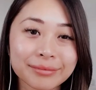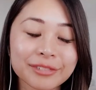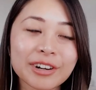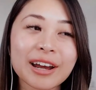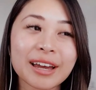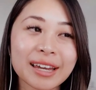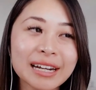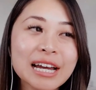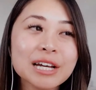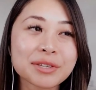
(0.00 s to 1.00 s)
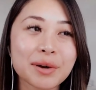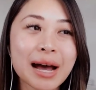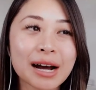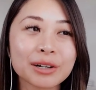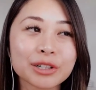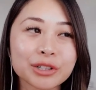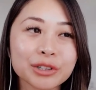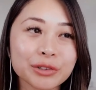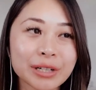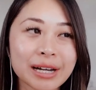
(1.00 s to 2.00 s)
Right. So how do
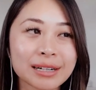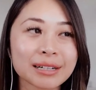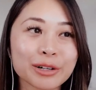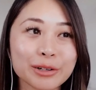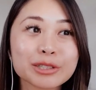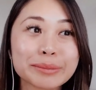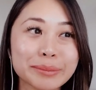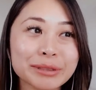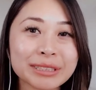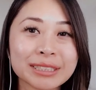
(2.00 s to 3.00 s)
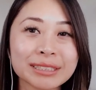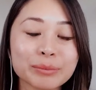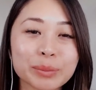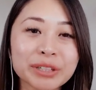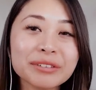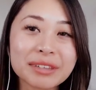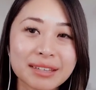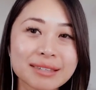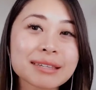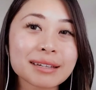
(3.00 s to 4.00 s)
you kind of coach people to build
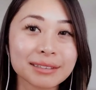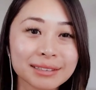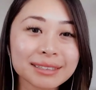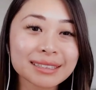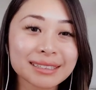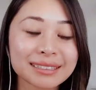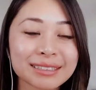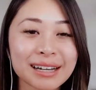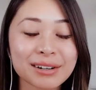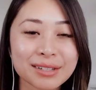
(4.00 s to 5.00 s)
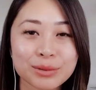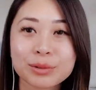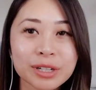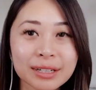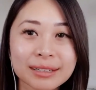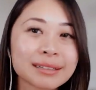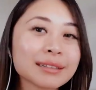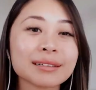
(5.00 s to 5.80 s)
these skills? How does it work?